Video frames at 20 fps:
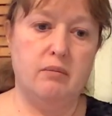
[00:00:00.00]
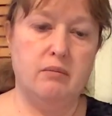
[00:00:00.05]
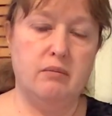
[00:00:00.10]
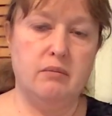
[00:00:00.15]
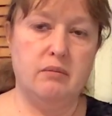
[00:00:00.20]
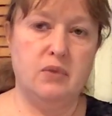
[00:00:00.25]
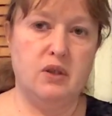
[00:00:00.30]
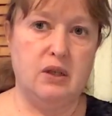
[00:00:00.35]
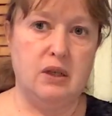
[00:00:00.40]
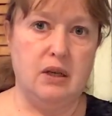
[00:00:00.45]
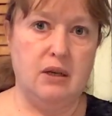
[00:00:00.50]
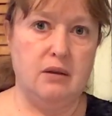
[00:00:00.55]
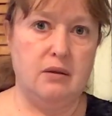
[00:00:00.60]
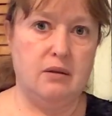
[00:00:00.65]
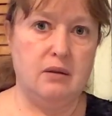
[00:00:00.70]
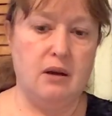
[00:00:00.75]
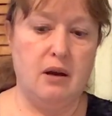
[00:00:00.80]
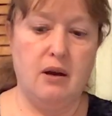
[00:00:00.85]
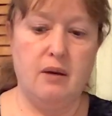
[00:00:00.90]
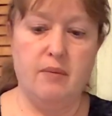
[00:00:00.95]

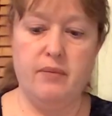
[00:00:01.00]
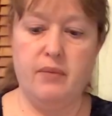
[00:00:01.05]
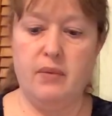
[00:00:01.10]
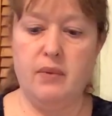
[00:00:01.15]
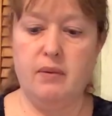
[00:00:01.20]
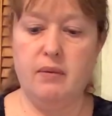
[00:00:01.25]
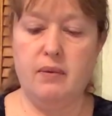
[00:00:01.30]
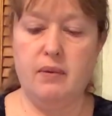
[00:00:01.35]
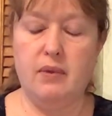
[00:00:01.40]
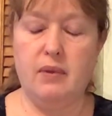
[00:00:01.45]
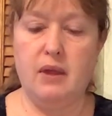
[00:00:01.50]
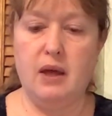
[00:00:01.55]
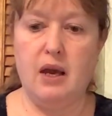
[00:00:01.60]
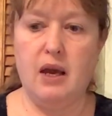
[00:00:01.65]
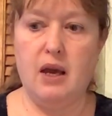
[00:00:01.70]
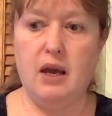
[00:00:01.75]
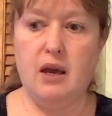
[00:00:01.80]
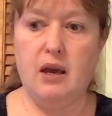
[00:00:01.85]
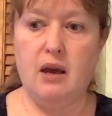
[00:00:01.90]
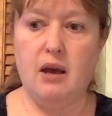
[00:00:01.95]
seeds.
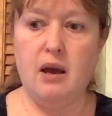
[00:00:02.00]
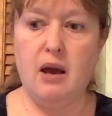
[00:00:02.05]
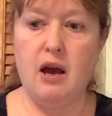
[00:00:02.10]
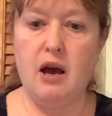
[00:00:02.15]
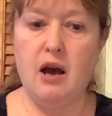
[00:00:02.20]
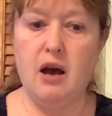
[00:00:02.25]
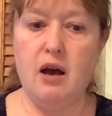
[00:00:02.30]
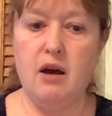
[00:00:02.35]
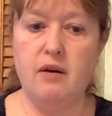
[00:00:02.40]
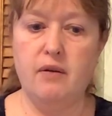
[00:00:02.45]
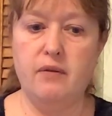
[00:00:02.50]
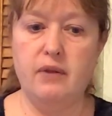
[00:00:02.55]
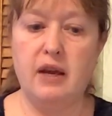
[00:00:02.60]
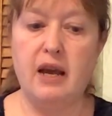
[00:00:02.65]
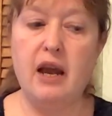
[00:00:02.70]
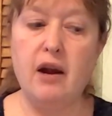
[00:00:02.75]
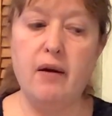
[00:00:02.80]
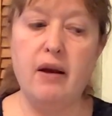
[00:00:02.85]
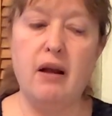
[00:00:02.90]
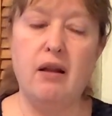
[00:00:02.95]
They
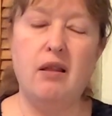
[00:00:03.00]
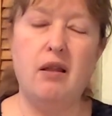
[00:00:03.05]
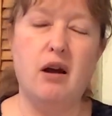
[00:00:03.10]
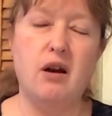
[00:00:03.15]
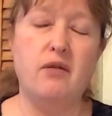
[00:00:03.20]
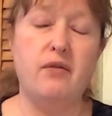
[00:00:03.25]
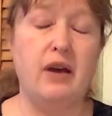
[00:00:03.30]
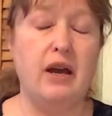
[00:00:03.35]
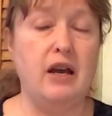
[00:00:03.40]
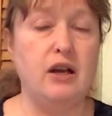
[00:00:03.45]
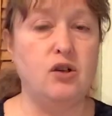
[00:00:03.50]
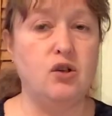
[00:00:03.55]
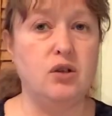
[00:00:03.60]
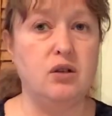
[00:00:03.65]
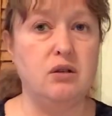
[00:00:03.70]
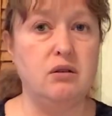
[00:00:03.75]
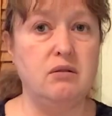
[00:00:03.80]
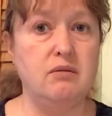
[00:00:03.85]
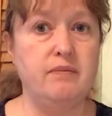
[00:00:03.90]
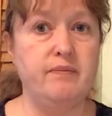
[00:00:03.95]
carry a lot of
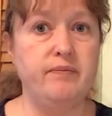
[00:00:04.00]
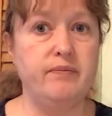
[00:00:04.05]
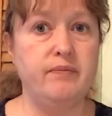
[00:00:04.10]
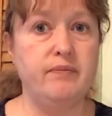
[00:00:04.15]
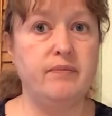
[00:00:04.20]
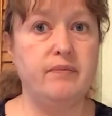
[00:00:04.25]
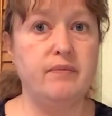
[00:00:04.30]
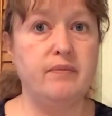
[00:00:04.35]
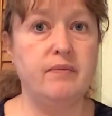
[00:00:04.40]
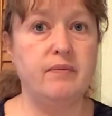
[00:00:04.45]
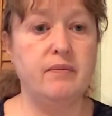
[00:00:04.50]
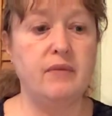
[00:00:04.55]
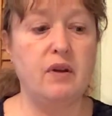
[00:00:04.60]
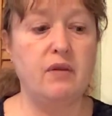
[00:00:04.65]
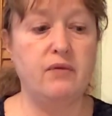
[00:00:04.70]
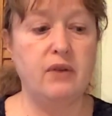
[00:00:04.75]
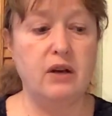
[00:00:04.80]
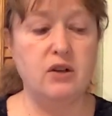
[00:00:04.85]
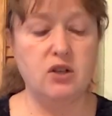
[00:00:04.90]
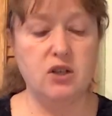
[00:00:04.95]
Asian
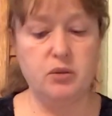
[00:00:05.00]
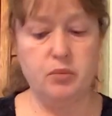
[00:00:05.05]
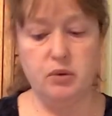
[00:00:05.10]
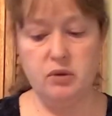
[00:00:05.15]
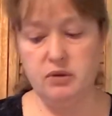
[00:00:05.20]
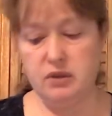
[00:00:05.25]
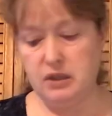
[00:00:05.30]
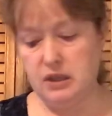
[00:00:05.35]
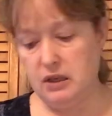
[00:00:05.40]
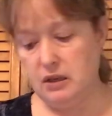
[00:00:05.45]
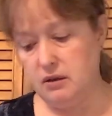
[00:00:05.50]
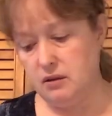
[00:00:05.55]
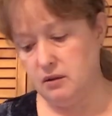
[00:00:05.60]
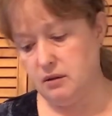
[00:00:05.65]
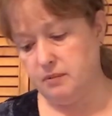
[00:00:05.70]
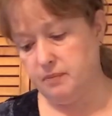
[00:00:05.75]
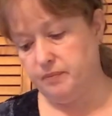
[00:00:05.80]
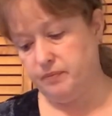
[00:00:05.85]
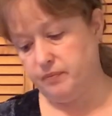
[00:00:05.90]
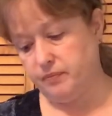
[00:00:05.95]
vegetable
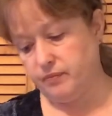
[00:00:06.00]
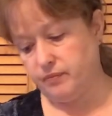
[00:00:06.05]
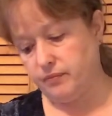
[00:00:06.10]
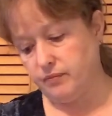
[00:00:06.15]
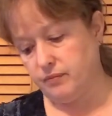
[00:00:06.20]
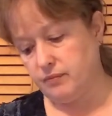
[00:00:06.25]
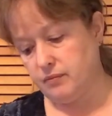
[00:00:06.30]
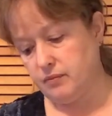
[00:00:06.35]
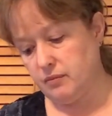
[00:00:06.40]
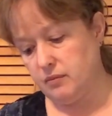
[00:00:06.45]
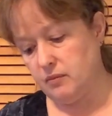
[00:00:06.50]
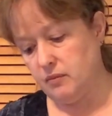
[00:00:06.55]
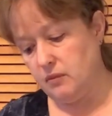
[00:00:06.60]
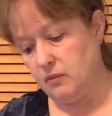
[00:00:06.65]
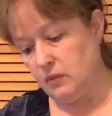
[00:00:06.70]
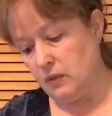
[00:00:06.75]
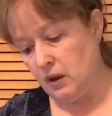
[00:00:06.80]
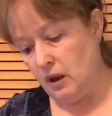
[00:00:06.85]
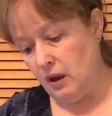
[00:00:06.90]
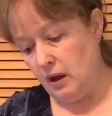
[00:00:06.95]
seeds
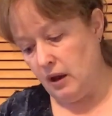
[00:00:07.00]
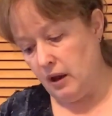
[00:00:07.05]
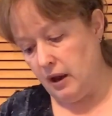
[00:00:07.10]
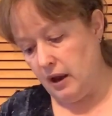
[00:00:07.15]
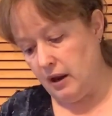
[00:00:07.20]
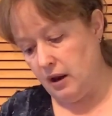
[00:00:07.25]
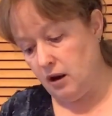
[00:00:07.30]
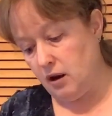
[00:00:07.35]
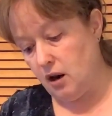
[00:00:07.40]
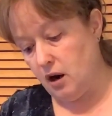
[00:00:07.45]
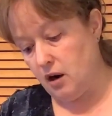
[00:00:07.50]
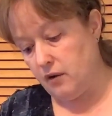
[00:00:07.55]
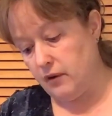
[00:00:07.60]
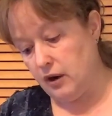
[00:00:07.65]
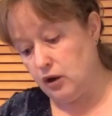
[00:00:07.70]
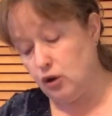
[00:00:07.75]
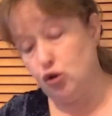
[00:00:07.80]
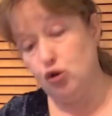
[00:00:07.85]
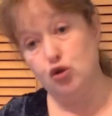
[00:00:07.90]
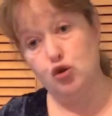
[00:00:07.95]
and a lot of
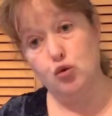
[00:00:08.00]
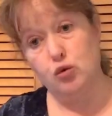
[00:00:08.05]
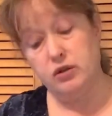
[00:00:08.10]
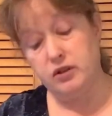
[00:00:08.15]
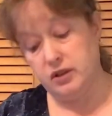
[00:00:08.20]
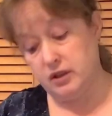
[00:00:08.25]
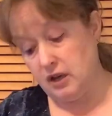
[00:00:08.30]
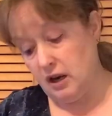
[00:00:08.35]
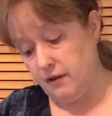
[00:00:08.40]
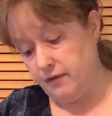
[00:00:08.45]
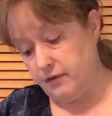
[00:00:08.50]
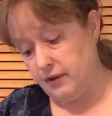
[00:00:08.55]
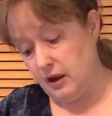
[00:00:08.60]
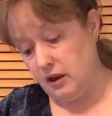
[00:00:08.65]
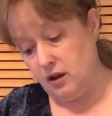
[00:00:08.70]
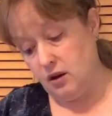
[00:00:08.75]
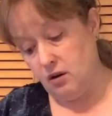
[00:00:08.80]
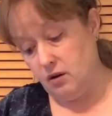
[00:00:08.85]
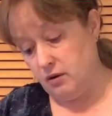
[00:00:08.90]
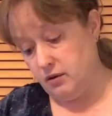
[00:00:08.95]
unusual stuff that
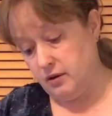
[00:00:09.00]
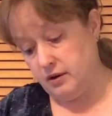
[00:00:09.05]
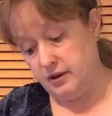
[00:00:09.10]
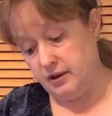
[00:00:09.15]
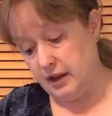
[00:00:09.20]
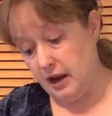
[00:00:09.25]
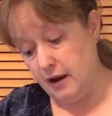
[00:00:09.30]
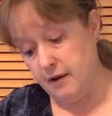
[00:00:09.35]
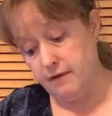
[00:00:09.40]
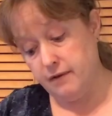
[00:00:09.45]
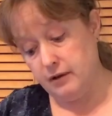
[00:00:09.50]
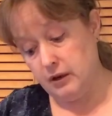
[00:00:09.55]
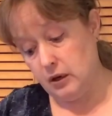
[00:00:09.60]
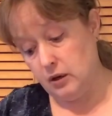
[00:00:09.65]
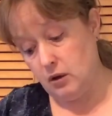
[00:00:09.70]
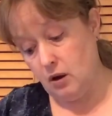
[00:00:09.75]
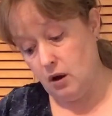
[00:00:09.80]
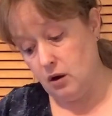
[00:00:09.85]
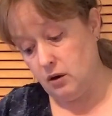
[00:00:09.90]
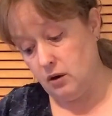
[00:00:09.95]
you're definitely
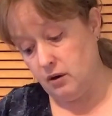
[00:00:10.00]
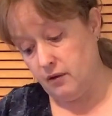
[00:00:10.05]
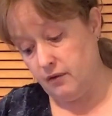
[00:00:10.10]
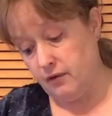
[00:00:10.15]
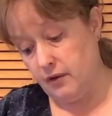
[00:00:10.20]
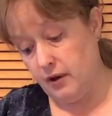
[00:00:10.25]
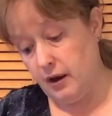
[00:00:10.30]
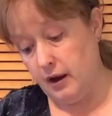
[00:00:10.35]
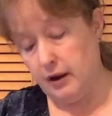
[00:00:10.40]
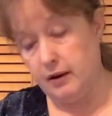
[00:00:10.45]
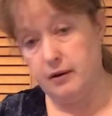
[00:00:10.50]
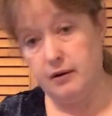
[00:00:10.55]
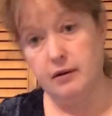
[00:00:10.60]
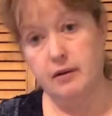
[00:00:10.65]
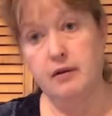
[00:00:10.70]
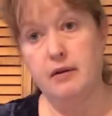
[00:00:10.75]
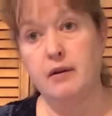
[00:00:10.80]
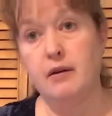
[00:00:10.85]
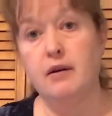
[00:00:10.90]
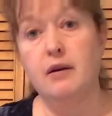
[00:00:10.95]
not going to find
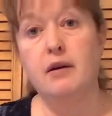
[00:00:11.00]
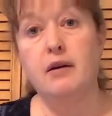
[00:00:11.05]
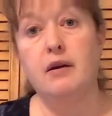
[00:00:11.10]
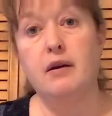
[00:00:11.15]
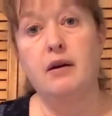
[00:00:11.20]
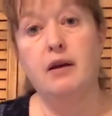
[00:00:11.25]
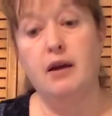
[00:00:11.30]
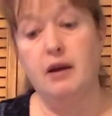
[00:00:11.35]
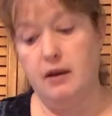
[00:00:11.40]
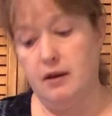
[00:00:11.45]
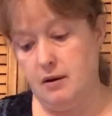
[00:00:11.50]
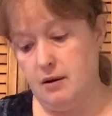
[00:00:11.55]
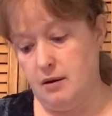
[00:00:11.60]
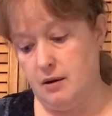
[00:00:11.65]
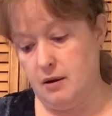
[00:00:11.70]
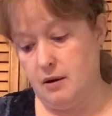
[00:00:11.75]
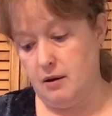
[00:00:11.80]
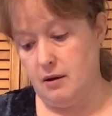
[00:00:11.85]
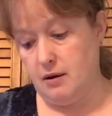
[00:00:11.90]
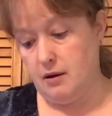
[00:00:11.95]
in
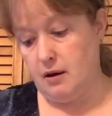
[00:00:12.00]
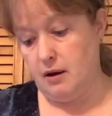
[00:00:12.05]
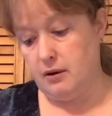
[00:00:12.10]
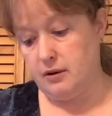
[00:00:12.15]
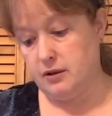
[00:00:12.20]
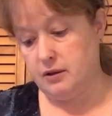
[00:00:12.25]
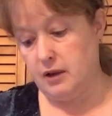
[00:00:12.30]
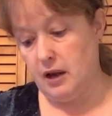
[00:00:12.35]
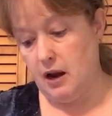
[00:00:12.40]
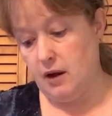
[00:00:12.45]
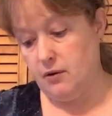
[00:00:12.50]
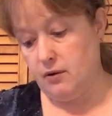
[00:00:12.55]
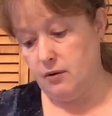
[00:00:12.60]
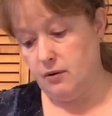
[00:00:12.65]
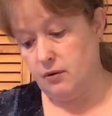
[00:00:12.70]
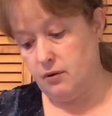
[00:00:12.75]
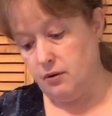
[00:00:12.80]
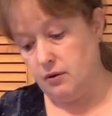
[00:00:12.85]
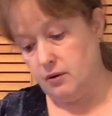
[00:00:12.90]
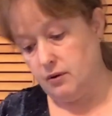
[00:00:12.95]
a
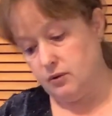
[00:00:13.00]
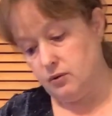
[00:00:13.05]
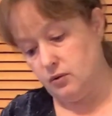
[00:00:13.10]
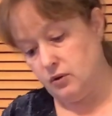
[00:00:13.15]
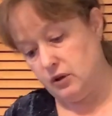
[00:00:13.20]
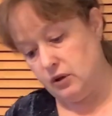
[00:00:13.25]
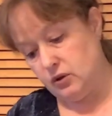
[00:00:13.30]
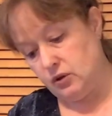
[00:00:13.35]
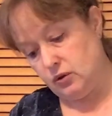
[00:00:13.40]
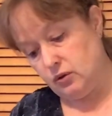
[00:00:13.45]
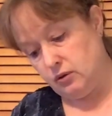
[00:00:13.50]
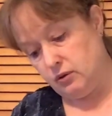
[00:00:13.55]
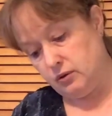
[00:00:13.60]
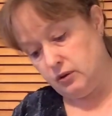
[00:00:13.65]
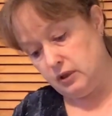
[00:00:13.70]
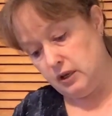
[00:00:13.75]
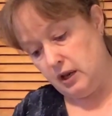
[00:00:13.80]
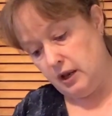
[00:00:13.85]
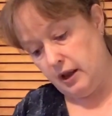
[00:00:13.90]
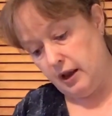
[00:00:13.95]
standard or traditional
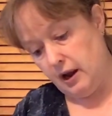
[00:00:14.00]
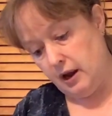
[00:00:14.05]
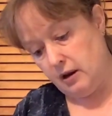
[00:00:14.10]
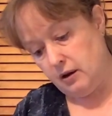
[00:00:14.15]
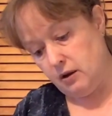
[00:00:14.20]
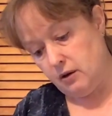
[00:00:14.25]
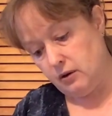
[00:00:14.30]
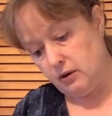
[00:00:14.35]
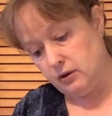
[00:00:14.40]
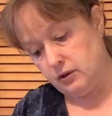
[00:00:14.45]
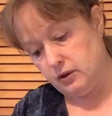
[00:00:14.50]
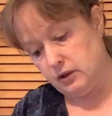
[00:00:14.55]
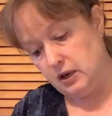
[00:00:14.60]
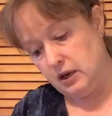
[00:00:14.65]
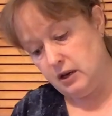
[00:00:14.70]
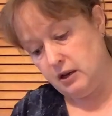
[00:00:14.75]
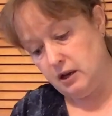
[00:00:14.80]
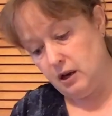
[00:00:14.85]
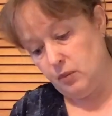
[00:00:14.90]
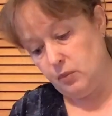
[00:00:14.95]
seed catalog or
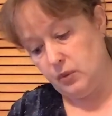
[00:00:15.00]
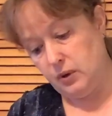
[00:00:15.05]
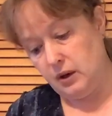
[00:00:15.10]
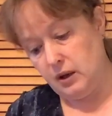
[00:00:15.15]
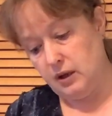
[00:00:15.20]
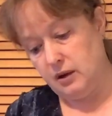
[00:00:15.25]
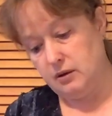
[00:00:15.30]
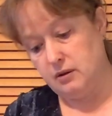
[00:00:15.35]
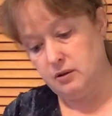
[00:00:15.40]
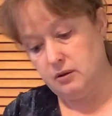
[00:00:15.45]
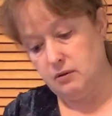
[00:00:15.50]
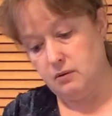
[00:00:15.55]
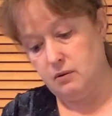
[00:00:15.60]
seed companies. So